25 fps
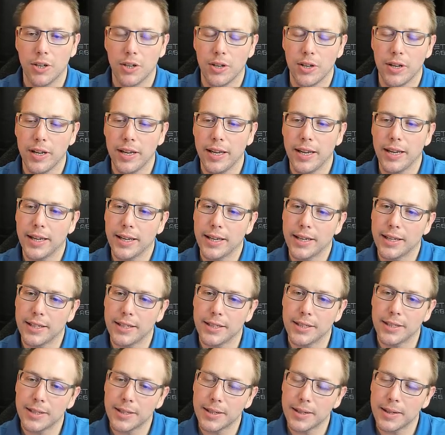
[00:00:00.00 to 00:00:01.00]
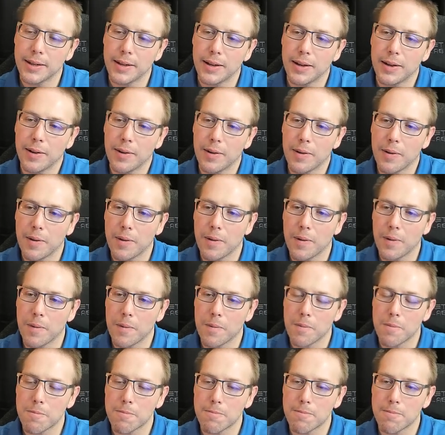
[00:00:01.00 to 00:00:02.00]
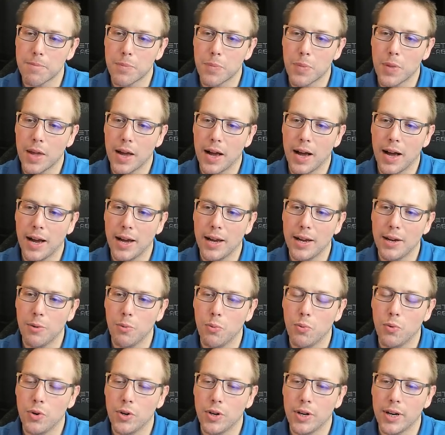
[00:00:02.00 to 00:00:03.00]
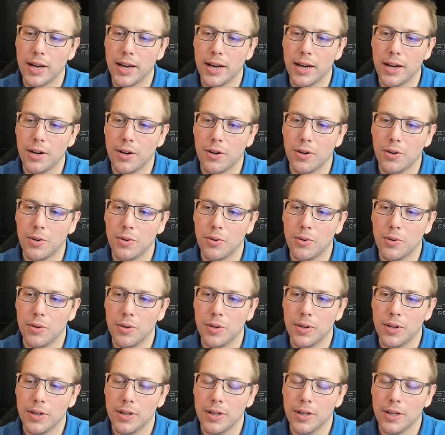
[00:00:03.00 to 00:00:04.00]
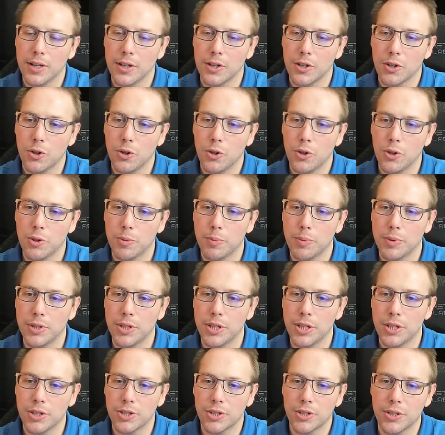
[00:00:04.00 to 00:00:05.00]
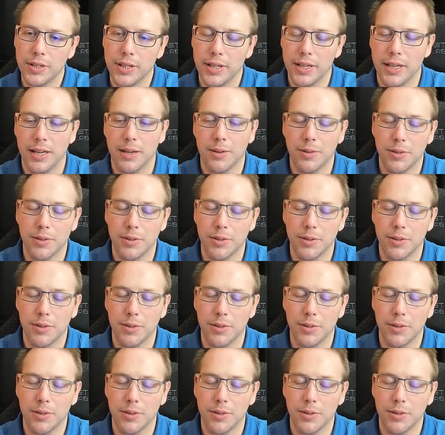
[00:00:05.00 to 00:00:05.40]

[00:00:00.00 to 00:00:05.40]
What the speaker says: And I now could potentially, and I'm